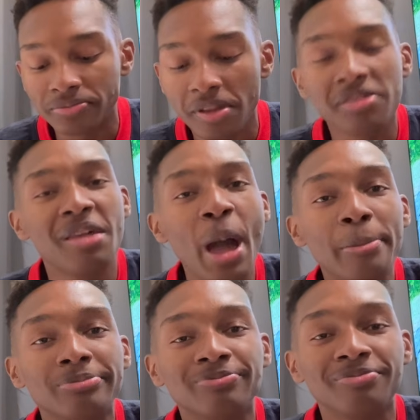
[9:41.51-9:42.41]

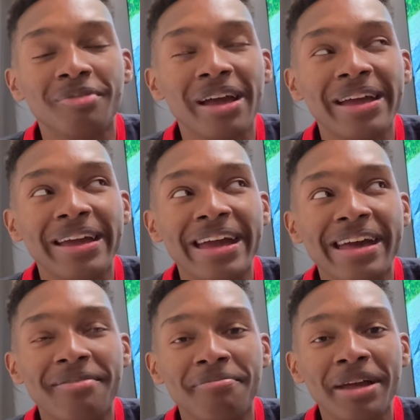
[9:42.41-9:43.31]
That,
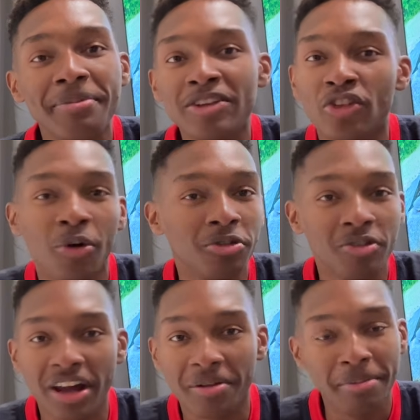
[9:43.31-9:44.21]
and maybe don't
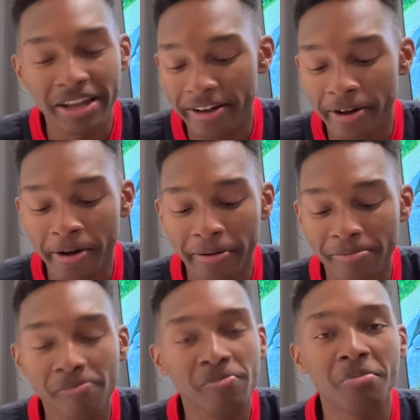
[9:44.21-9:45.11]
try to make your
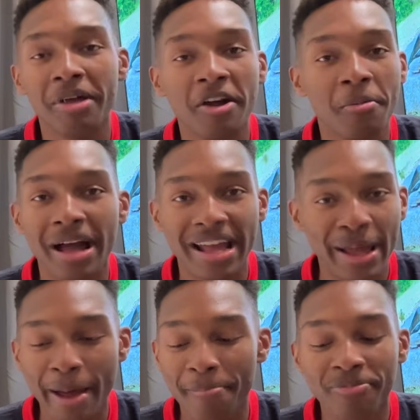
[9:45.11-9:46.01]
mayo by
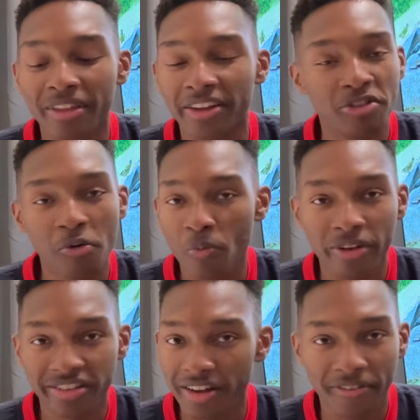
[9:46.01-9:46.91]
hand. Like don't
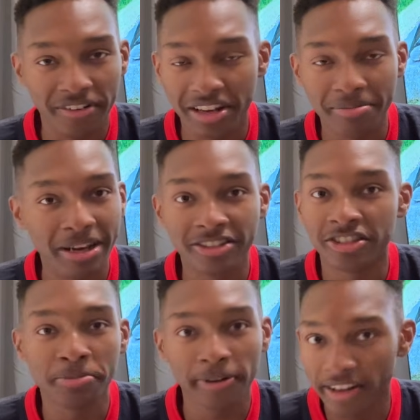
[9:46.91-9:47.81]
whisk it for 10 minutes.
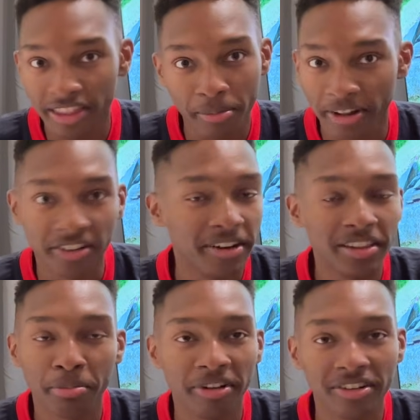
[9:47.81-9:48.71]
Just put it in the blender. In
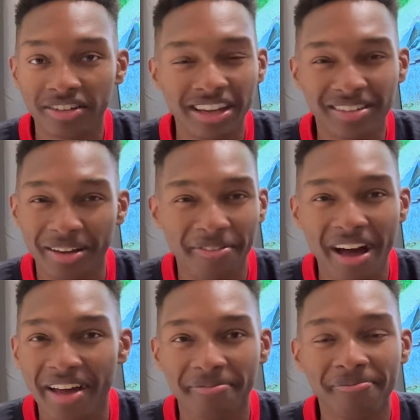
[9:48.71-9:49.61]
the blender it takes like
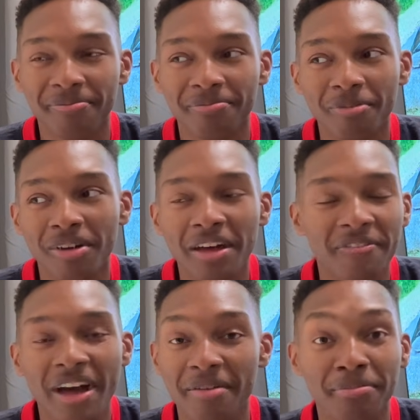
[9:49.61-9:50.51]
not
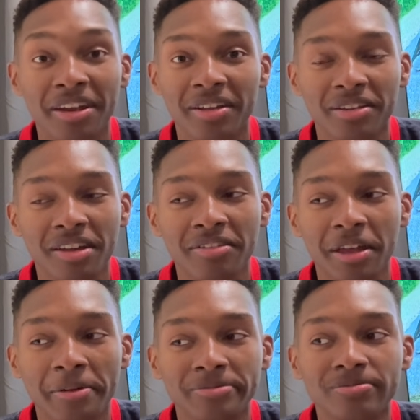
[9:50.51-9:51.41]
5 minutes. It takes
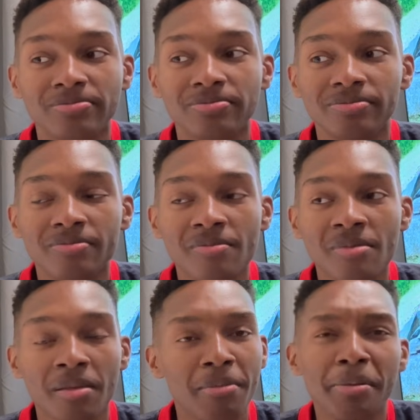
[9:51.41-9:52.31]
like
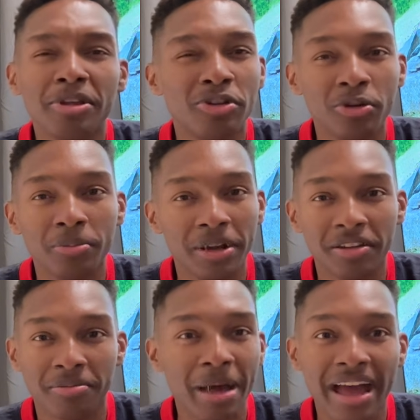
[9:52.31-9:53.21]
maybe 2
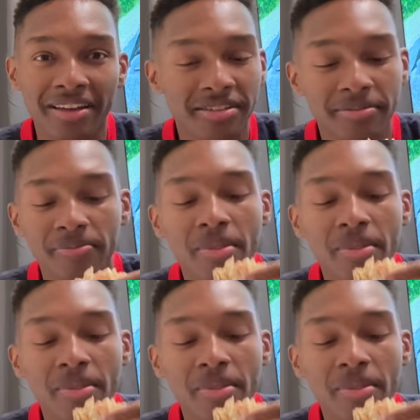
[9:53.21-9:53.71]
minutes max.